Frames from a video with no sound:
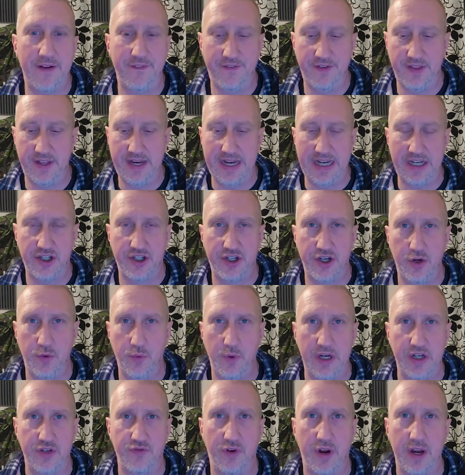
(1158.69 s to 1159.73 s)
for the next 2
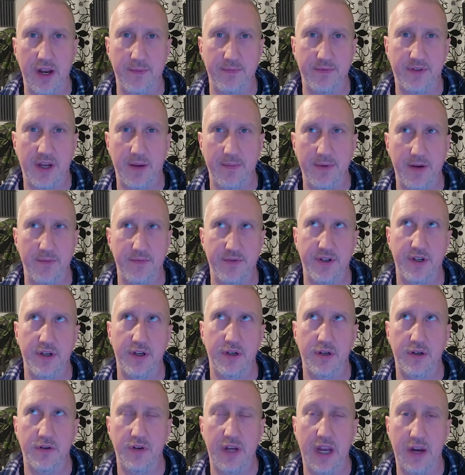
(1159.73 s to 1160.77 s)
weeks, right up
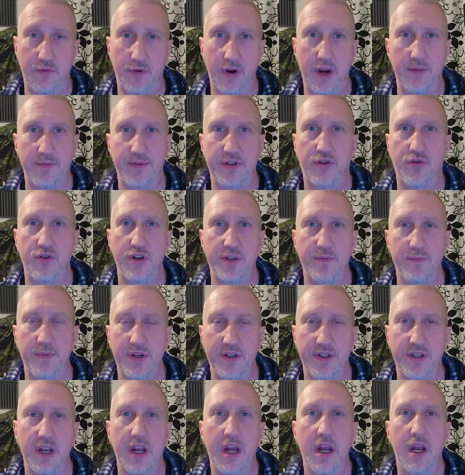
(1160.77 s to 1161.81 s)
to
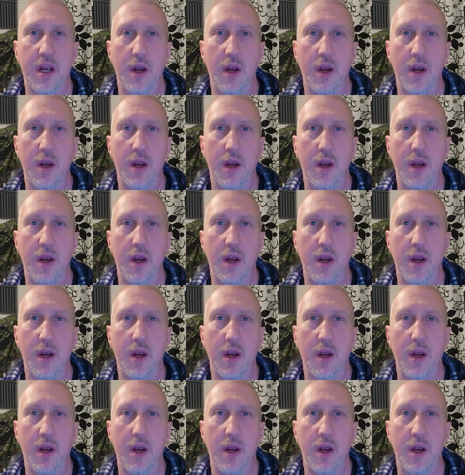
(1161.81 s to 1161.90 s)
Christmas,